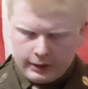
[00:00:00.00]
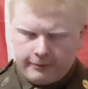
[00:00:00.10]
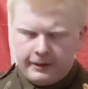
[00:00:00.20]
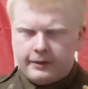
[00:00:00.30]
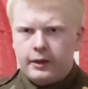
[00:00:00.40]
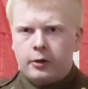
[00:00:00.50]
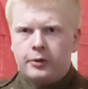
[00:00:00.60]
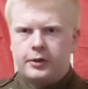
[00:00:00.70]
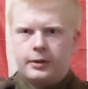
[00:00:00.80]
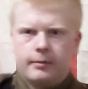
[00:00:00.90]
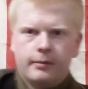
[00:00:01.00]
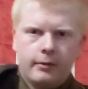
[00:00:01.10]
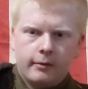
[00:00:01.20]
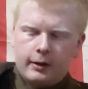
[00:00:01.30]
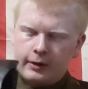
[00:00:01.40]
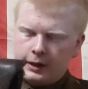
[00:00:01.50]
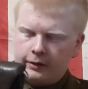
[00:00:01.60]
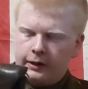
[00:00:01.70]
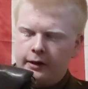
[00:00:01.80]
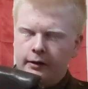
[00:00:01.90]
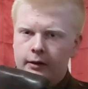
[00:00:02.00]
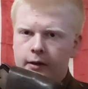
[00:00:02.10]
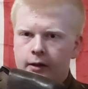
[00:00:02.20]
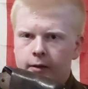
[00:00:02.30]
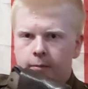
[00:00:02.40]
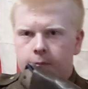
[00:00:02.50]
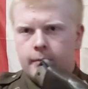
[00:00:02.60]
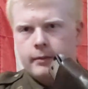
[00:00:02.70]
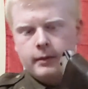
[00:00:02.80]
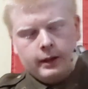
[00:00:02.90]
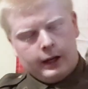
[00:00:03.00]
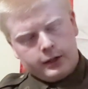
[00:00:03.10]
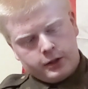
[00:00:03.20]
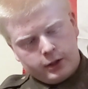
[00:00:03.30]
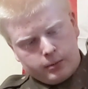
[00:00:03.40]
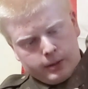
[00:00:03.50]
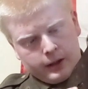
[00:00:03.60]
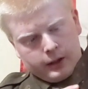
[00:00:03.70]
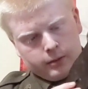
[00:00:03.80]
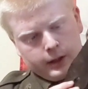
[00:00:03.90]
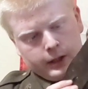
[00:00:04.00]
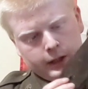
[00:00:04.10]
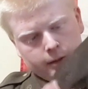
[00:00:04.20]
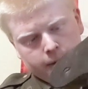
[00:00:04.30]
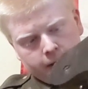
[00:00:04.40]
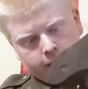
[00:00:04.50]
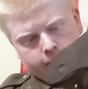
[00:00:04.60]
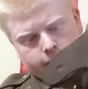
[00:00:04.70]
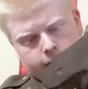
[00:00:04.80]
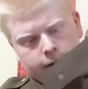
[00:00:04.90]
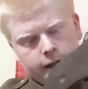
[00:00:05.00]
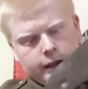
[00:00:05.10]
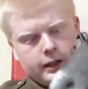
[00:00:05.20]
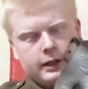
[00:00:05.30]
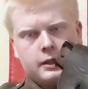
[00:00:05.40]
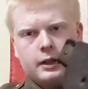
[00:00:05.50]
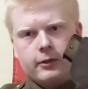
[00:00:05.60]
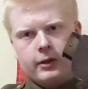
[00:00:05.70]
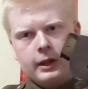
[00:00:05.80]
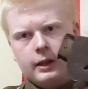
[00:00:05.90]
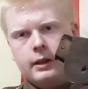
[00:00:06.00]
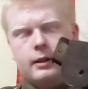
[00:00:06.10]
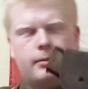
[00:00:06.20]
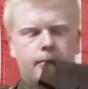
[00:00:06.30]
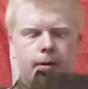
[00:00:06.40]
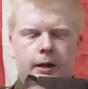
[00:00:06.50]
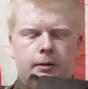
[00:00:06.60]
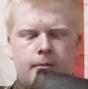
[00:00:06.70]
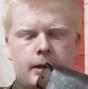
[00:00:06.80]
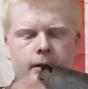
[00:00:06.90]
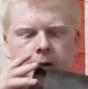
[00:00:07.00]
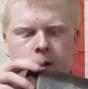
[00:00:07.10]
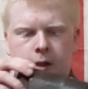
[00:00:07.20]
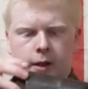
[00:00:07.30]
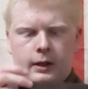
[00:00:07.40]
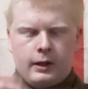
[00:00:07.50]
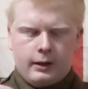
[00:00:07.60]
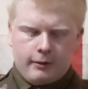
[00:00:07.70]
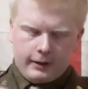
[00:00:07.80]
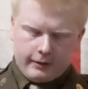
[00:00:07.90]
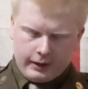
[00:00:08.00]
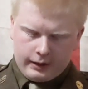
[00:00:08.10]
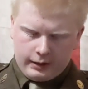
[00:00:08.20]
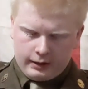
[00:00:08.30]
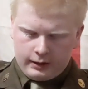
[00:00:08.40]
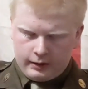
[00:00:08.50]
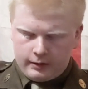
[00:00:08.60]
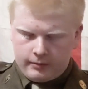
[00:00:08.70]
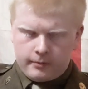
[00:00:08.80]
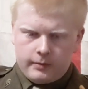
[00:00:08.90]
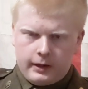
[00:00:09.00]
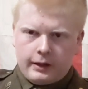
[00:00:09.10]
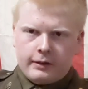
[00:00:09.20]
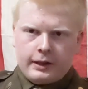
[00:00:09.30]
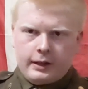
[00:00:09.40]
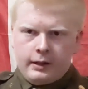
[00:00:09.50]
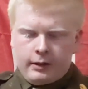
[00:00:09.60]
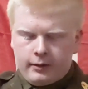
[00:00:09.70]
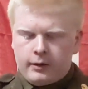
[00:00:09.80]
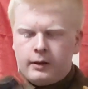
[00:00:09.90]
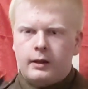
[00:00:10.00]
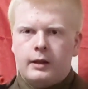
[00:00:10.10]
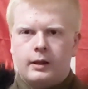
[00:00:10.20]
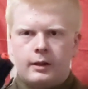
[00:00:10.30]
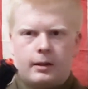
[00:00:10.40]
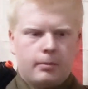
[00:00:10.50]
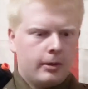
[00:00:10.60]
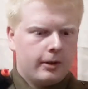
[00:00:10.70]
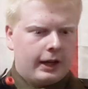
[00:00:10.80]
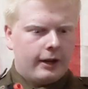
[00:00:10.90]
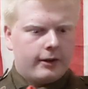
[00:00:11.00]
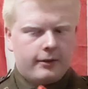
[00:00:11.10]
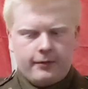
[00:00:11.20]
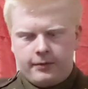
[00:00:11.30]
Fits in the holster very nicely. I just don't button it right now because of the condition of the button, but fits in nicely. You can pull it out.